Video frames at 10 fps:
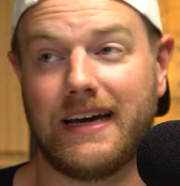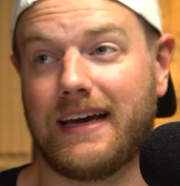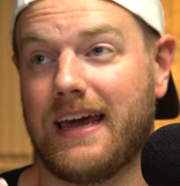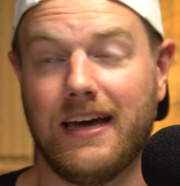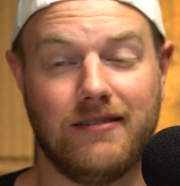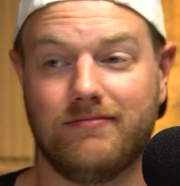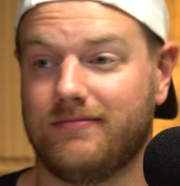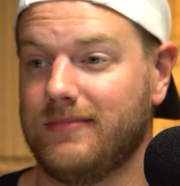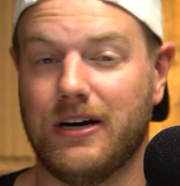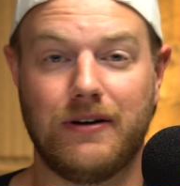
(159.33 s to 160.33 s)
I can't,
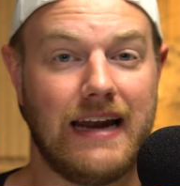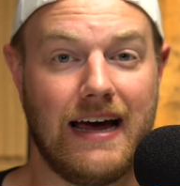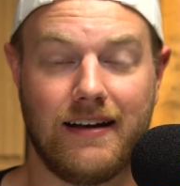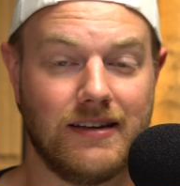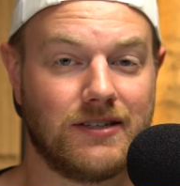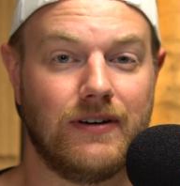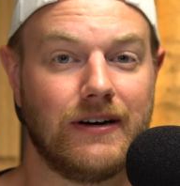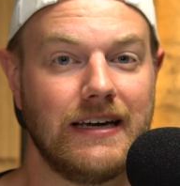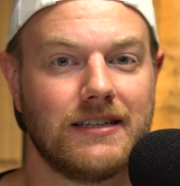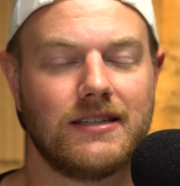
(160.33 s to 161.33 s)
get out of this
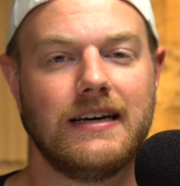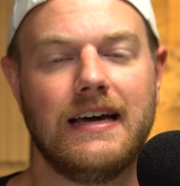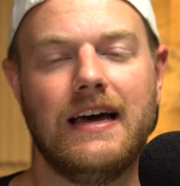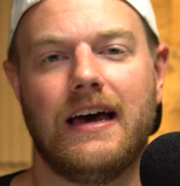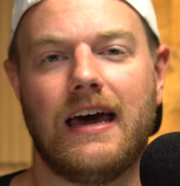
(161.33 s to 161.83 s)
very easily.